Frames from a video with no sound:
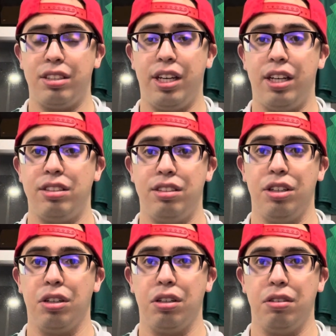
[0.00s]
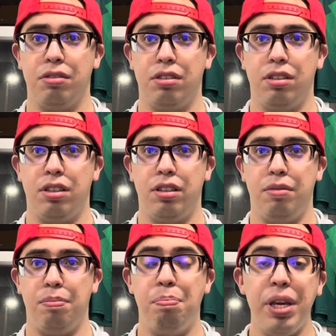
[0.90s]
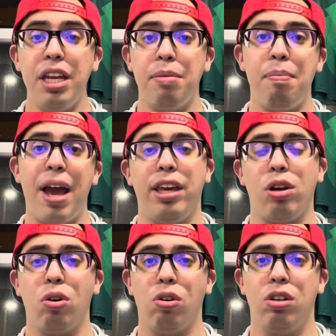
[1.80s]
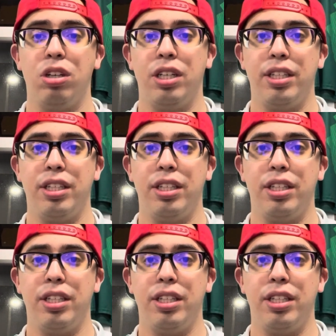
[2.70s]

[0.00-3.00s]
can still beat Mexico